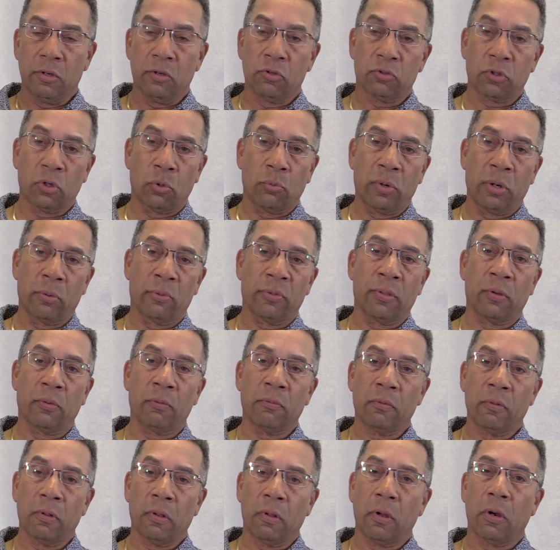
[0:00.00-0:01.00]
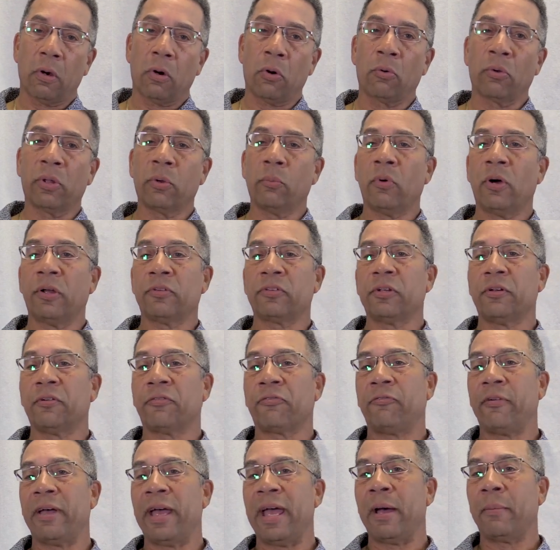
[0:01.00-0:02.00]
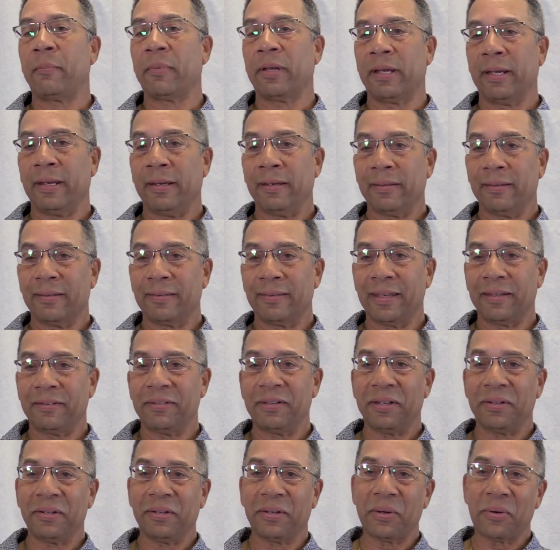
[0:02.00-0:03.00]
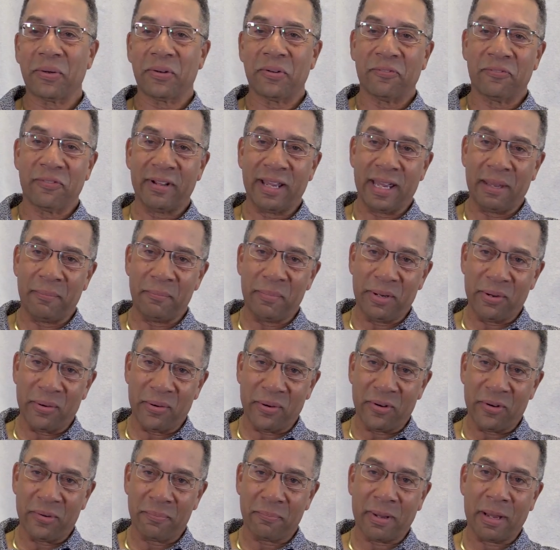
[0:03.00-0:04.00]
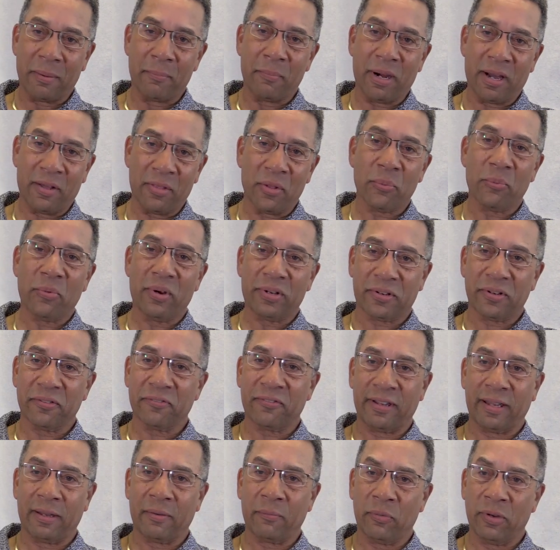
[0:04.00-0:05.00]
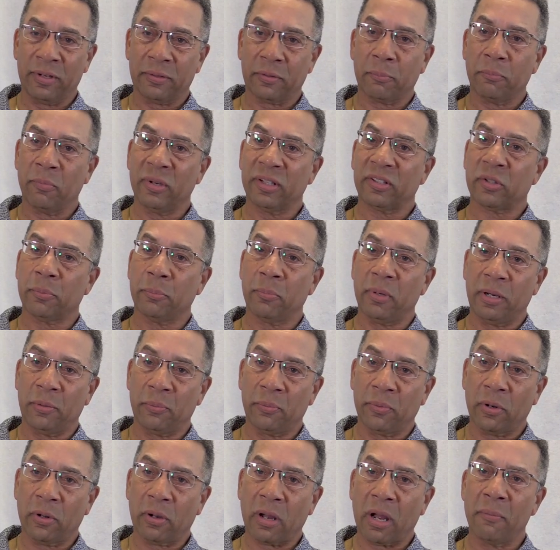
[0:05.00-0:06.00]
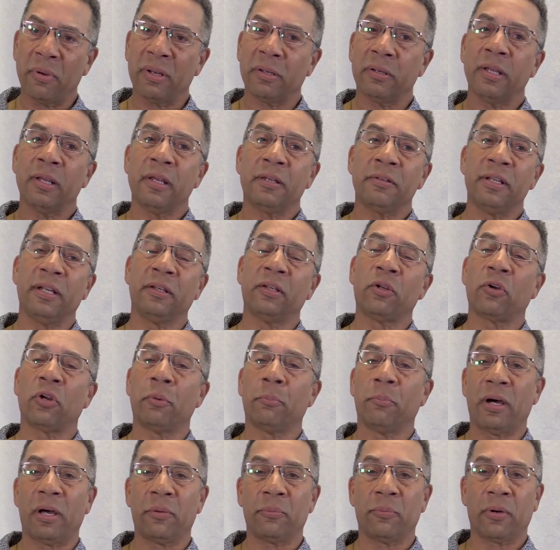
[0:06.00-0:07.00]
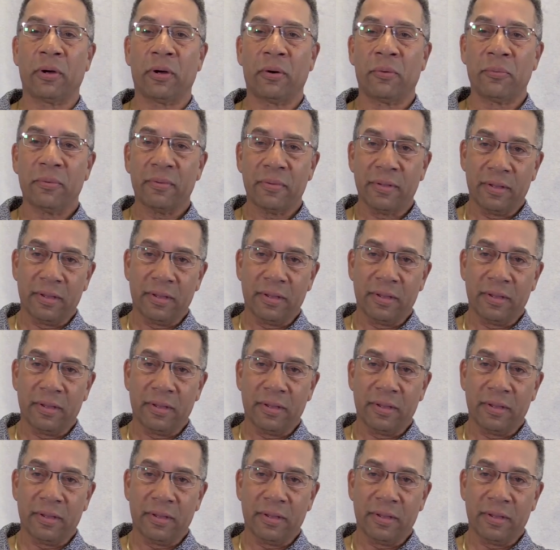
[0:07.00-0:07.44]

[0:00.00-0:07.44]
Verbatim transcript: So we were the only ones in the family that didn't go to Van Buren. My mother went to went to, went to Monroe. I mean, did go to Monroe.